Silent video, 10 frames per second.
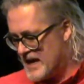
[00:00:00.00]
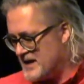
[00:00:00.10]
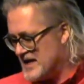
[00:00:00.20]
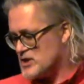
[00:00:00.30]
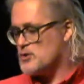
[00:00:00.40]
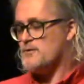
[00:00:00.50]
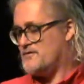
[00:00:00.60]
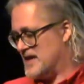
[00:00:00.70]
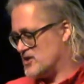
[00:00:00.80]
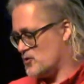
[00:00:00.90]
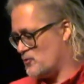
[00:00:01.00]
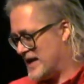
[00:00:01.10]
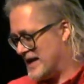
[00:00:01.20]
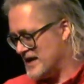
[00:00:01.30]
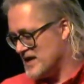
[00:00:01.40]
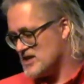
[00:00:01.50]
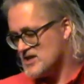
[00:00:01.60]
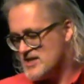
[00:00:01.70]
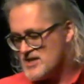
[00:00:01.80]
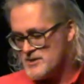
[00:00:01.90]
a national facial
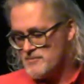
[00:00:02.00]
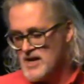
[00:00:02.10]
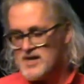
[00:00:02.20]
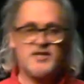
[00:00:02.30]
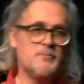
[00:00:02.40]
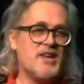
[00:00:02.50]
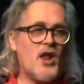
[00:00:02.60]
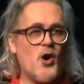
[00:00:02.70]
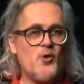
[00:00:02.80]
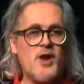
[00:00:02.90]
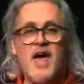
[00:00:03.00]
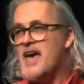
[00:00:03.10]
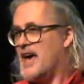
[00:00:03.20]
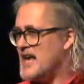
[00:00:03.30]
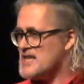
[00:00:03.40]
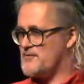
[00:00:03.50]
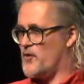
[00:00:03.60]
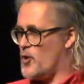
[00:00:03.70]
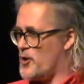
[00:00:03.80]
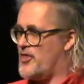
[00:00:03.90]
recognition system to be known
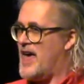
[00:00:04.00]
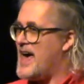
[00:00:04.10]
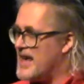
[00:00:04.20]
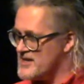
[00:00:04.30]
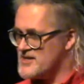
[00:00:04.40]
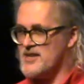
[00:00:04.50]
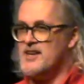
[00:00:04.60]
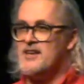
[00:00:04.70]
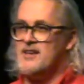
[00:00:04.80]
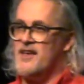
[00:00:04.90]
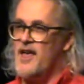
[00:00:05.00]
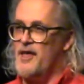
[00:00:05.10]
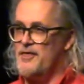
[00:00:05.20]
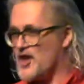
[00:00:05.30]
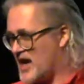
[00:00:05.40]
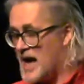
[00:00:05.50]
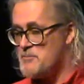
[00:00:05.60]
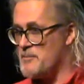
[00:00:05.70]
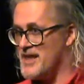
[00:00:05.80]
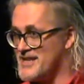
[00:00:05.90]
henceforth as the
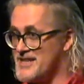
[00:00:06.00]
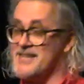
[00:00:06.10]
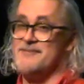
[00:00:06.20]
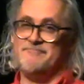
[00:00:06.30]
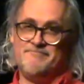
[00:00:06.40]
capability.